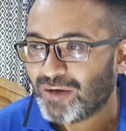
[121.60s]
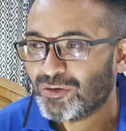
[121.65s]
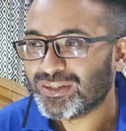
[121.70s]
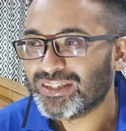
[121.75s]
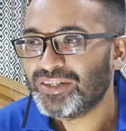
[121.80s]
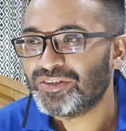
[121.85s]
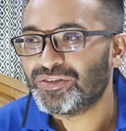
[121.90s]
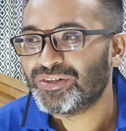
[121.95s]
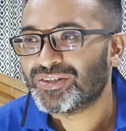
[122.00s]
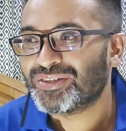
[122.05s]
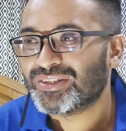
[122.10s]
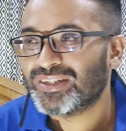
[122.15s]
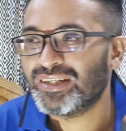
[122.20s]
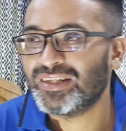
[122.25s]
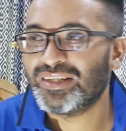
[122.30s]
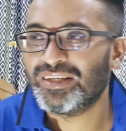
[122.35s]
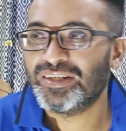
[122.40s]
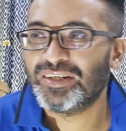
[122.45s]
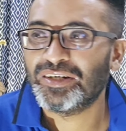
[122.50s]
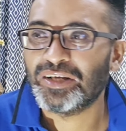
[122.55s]
was interested
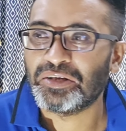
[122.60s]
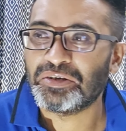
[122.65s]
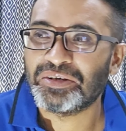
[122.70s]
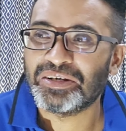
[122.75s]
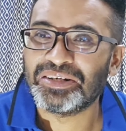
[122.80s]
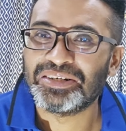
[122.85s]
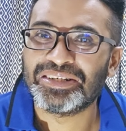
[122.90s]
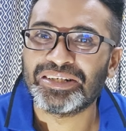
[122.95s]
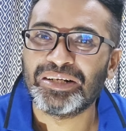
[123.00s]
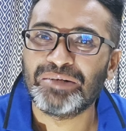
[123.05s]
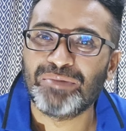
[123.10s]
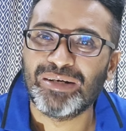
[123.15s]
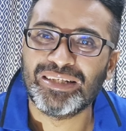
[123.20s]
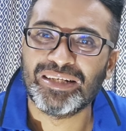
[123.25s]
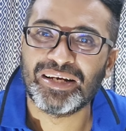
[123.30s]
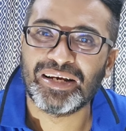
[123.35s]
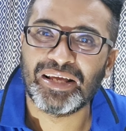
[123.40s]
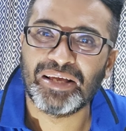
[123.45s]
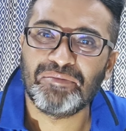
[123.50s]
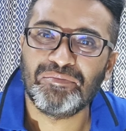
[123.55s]
here, I can tell by the
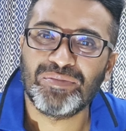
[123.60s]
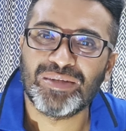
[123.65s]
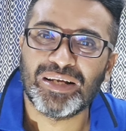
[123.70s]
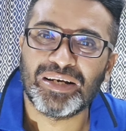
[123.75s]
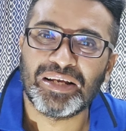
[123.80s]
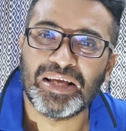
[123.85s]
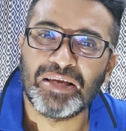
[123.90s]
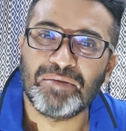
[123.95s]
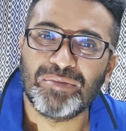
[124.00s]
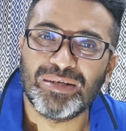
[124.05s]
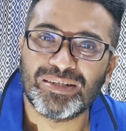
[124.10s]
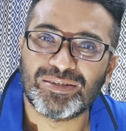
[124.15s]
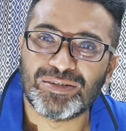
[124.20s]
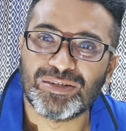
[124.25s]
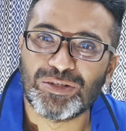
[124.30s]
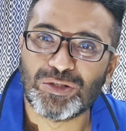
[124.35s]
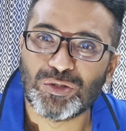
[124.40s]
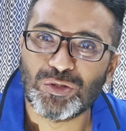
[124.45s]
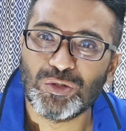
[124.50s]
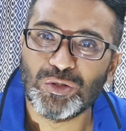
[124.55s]
name, the name is
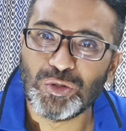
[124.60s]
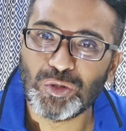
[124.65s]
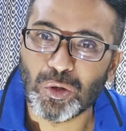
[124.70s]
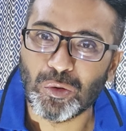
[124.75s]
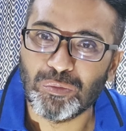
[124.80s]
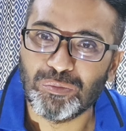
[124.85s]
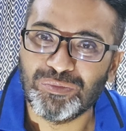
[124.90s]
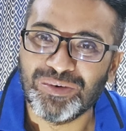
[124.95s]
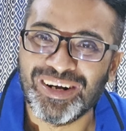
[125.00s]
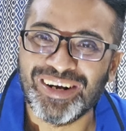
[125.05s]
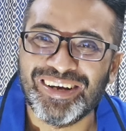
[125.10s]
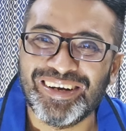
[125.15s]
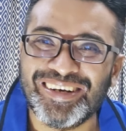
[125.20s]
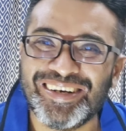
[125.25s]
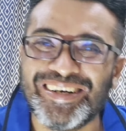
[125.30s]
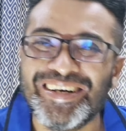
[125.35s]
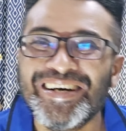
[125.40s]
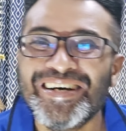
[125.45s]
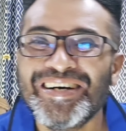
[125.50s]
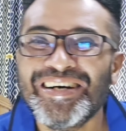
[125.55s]
dope,
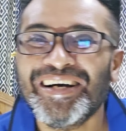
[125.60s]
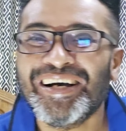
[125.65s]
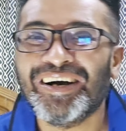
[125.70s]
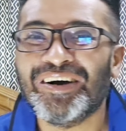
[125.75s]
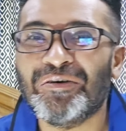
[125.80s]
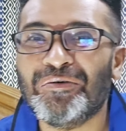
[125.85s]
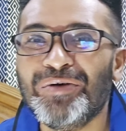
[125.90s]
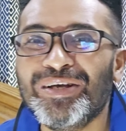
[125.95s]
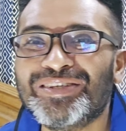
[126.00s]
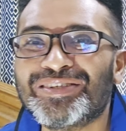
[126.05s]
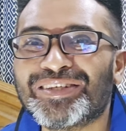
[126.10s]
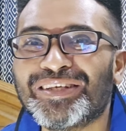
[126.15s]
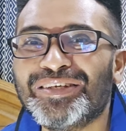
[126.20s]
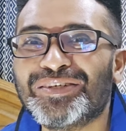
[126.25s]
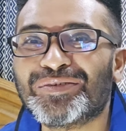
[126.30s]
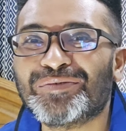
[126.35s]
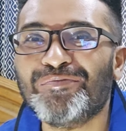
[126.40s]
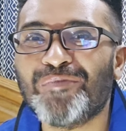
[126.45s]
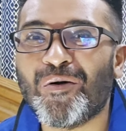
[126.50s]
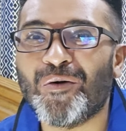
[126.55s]
uh, whisky
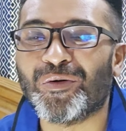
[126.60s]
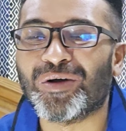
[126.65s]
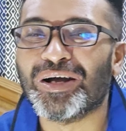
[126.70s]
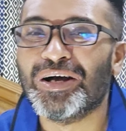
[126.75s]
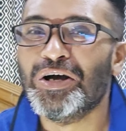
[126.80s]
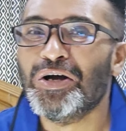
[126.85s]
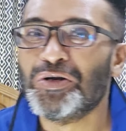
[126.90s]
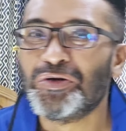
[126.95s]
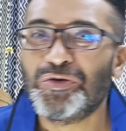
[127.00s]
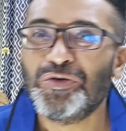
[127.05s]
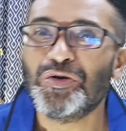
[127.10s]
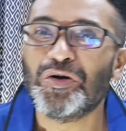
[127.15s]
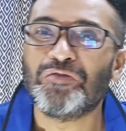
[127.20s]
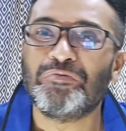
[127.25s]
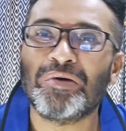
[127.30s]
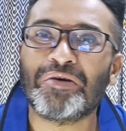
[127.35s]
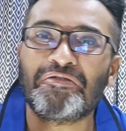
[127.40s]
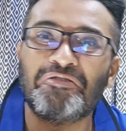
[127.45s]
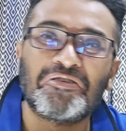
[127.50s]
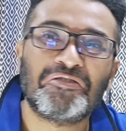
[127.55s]
smoke, two of
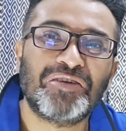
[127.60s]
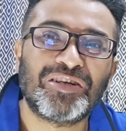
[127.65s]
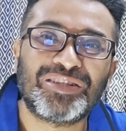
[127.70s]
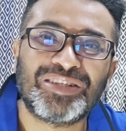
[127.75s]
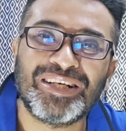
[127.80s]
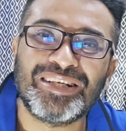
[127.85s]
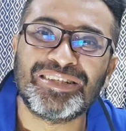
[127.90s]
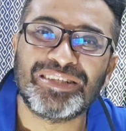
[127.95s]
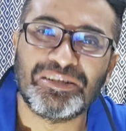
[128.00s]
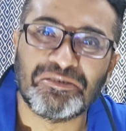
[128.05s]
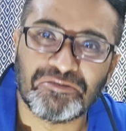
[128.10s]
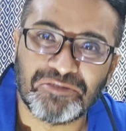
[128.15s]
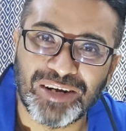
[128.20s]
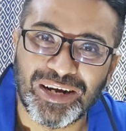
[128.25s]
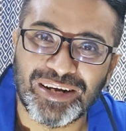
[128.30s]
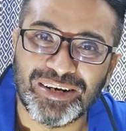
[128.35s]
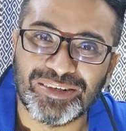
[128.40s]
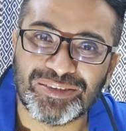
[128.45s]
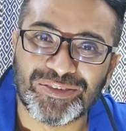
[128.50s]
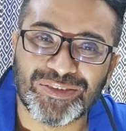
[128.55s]
my favorite things in a
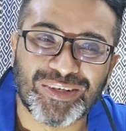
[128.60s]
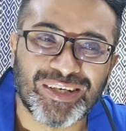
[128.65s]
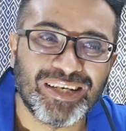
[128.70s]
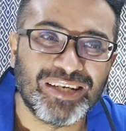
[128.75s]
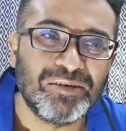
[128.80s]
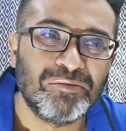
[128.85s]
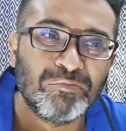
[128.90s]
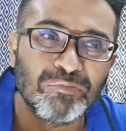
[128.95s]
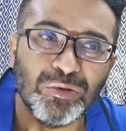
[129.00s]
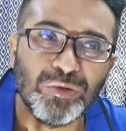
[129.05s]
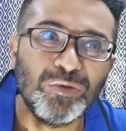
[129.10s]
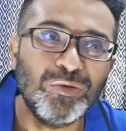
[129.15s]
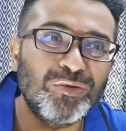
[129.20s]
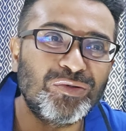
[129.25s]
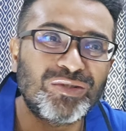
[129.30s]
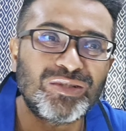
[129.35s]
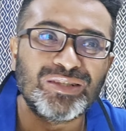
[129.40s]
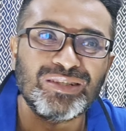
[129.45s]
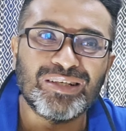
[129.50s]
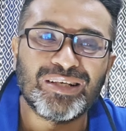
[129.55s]
fragrance, okay,
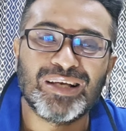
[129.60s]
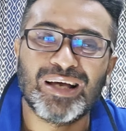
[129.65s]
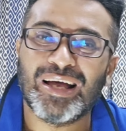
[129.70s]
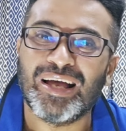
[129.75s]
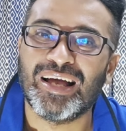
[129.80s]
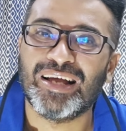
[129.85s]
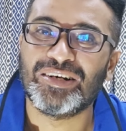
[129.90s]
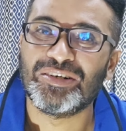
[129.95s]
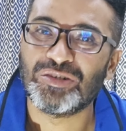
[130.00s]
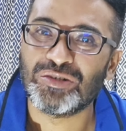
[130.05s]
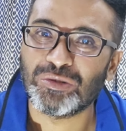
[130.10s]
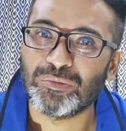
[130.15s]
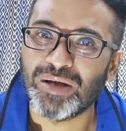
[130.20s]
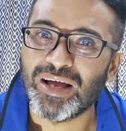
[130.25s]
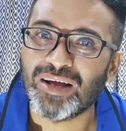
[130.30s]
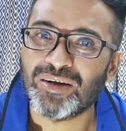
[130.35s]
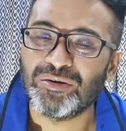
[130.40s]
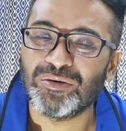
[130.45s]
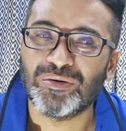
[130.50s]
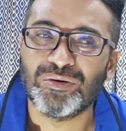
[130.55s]
booze and
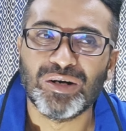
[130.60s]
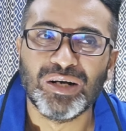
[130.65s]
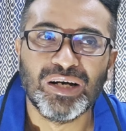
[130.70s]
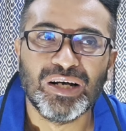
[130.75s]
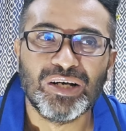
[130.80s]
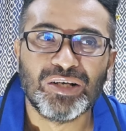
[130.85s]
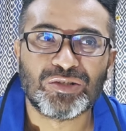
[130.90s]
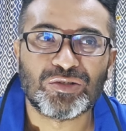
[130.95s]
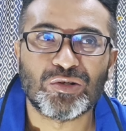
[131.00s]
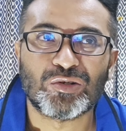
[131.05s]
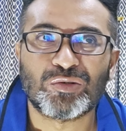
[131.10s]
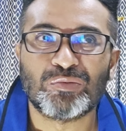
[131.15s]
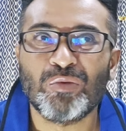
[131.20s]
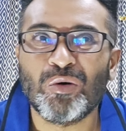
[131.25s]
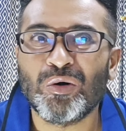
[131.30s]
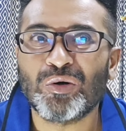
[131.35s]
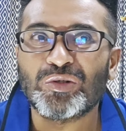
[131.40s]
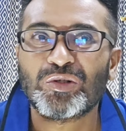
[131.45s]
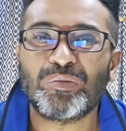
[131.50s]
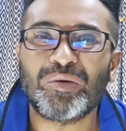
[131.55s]
tobacco. So
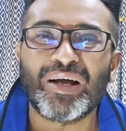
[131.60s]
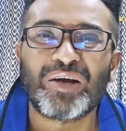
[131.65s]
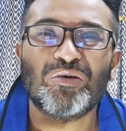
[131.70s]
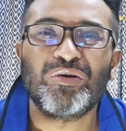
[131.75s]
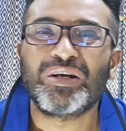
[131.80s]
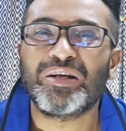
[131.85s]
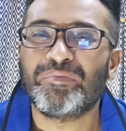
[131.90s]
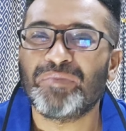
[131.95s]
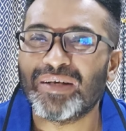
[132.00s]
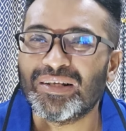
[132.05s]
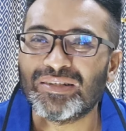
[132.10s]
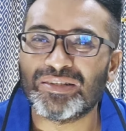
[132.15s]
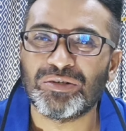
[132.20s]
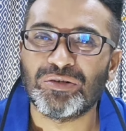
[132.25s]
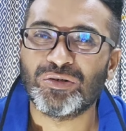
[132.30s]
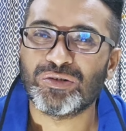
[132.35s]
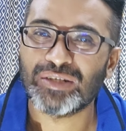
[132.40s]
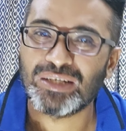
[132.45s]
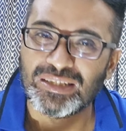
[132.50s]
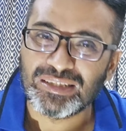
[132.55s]
smoke, tobacco depends, you
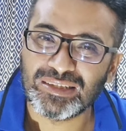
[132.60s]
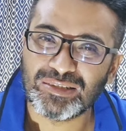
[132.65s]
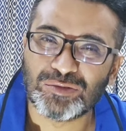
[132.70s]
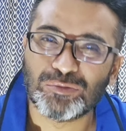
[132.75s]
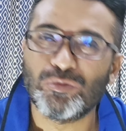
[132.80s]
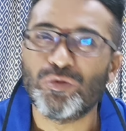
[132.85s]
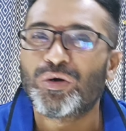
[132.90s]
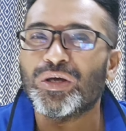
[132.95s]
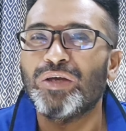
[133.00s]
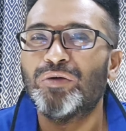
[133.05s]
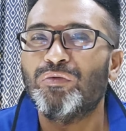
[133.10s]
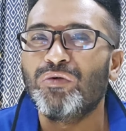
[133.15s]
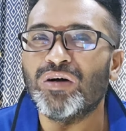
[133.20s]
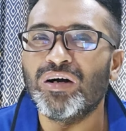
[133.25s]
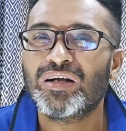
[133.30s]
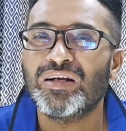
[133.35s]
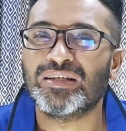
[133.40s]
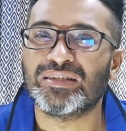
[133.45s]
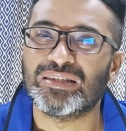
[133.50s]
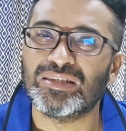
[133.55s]
know, is it smoky
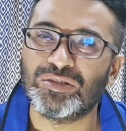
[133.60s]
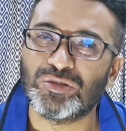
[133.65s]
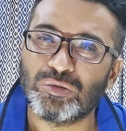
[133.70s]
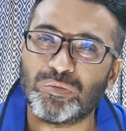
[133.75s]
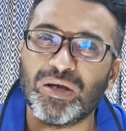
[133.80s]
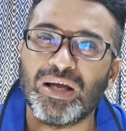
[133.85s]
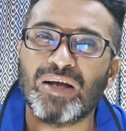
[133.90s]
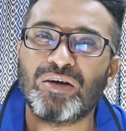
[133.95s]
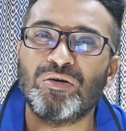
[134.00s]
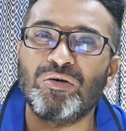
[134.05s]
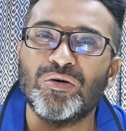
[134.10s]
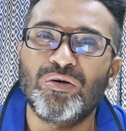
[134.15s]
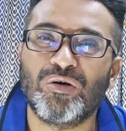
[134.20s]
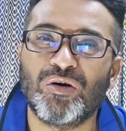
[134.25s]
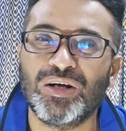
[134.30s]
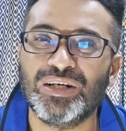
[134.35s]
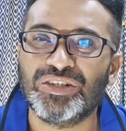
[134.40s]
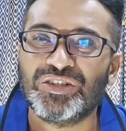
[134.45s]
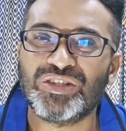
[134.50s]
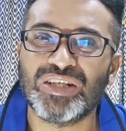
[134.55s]
one, is it tobacco
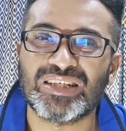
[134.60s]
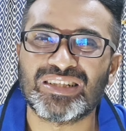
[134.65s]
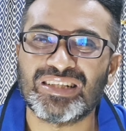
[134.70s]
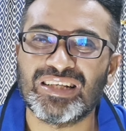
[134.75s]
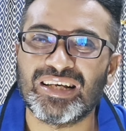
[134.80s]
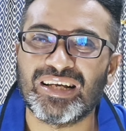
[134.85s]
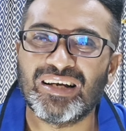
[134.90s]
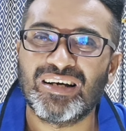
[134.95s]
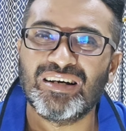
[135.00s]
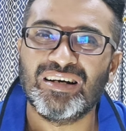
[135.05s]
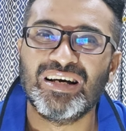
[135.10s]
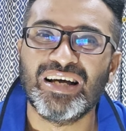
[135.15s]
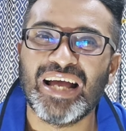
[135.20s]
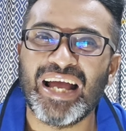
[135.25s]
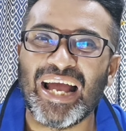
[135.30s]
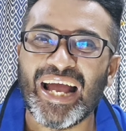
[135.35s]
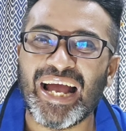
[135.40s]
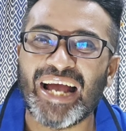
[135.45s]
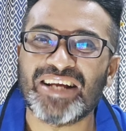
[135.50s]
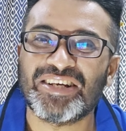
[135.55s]
or is just like a
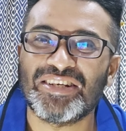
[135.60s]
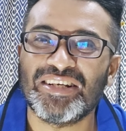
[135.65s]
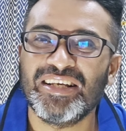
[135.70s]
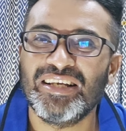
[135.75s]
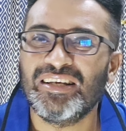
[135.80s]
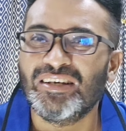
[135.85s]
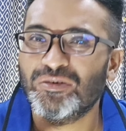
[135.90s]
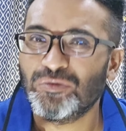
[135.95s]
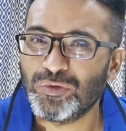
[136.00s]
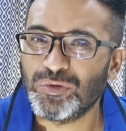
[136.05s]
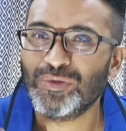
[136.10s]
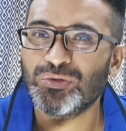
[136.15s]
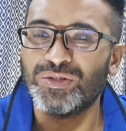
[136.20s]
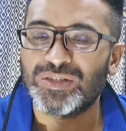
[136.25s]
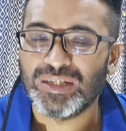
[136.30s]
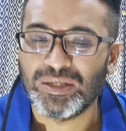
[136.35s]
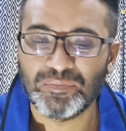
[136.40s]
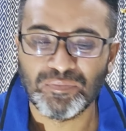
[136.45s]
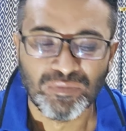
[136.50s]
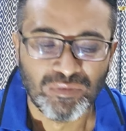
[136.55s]
ashy, we'll
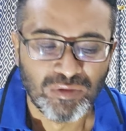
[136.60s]
see.